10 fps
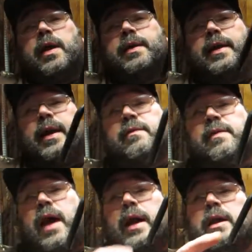and then
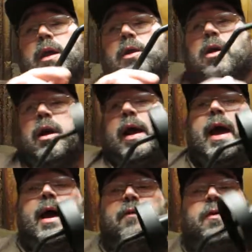inside you're going
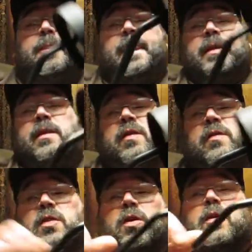to have, this
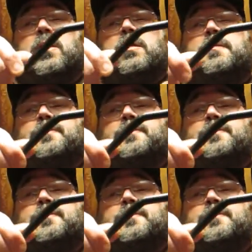is your